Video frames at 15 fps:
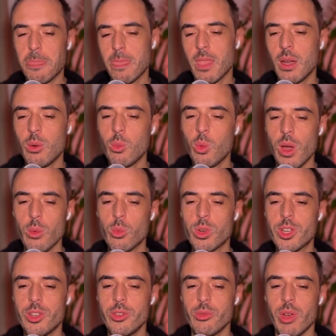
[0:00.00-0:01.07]
When were
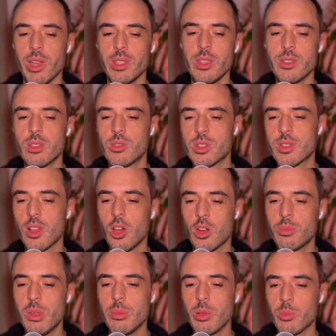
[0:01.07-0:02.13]
you ready? So there's a lot of
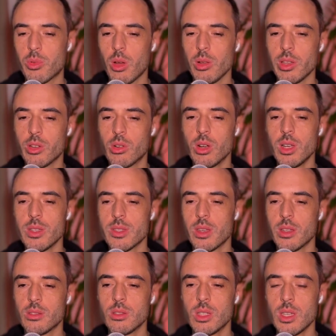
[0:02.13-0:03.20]
people probably who are
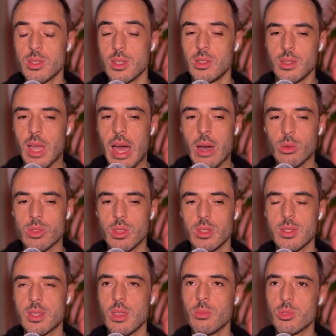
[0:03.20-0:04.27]
listening to this, and I was in the
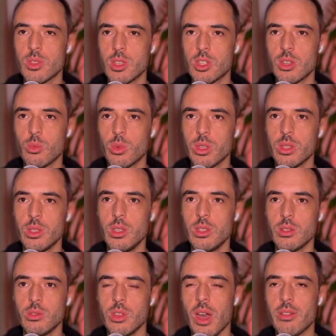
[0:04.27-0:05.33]
same position when
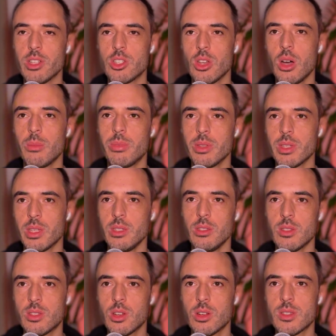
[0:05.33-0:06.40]
you have a job and then you
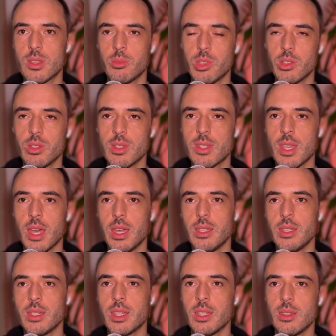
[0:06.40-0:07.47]
start something on the side,
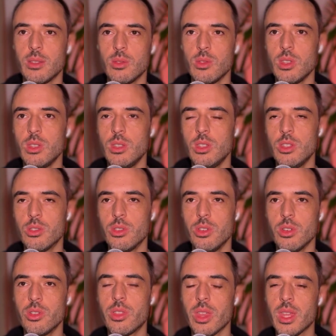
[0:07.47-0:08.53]
and then
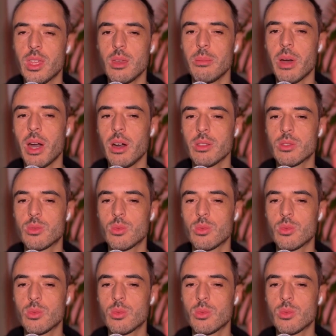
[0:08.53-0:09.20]
you're thinking about